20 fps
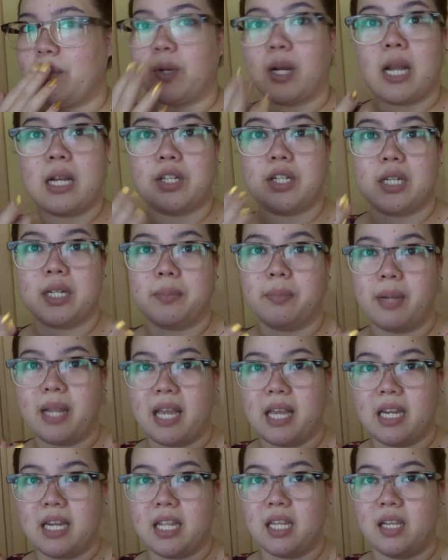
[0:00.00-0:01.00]
we're actually
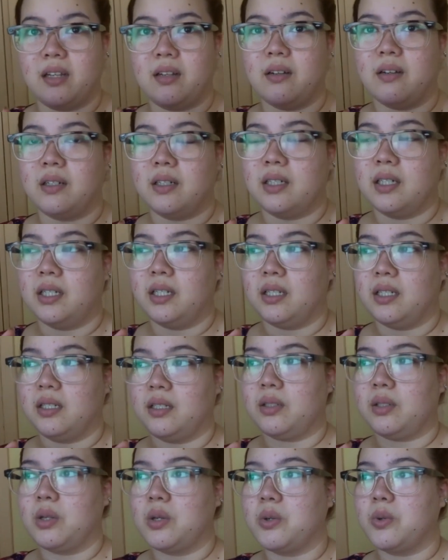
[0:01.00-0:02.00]
planning on
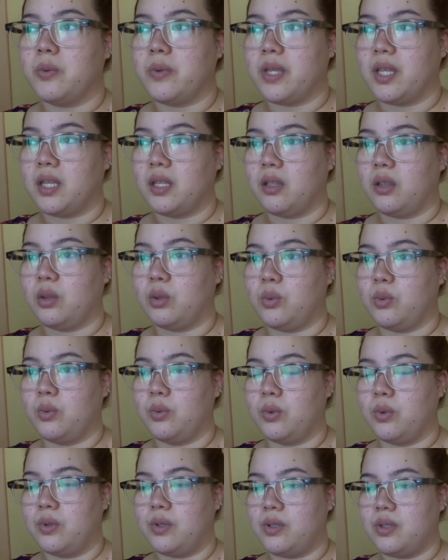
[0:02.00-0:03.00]
going
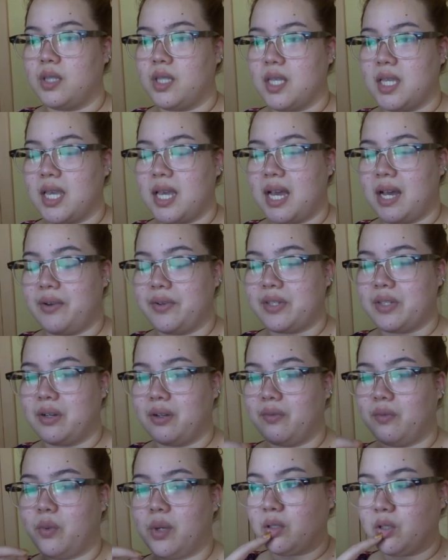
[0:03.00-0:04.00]
to the
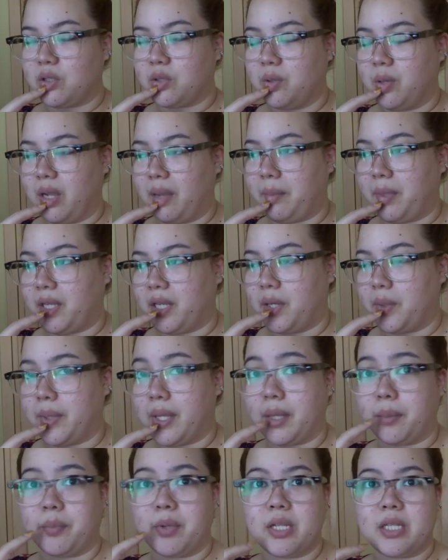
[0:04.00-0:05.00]
house of, gusto namin
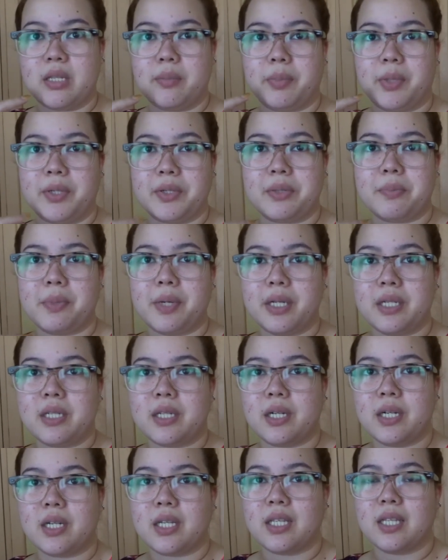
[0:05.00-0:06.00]
gawing principal
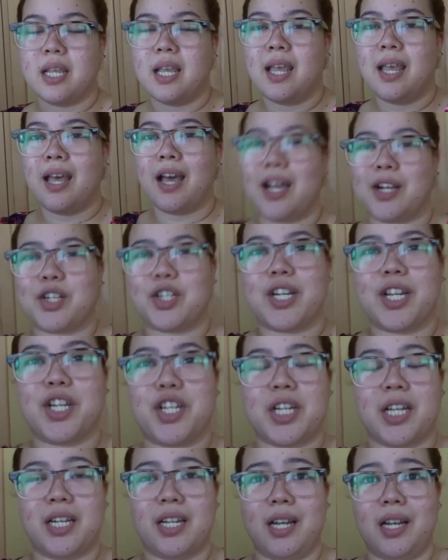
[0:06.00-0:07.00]
sponsors. Actually,
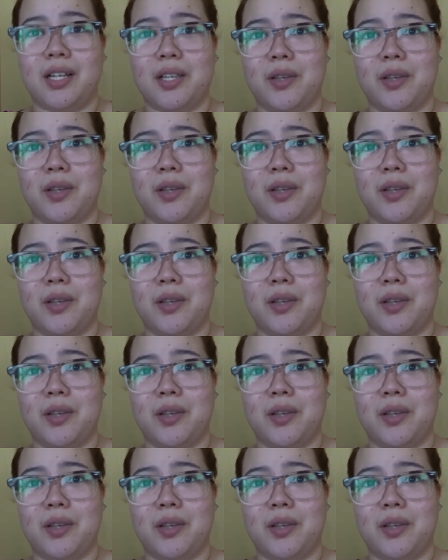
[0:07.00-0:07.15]
siya na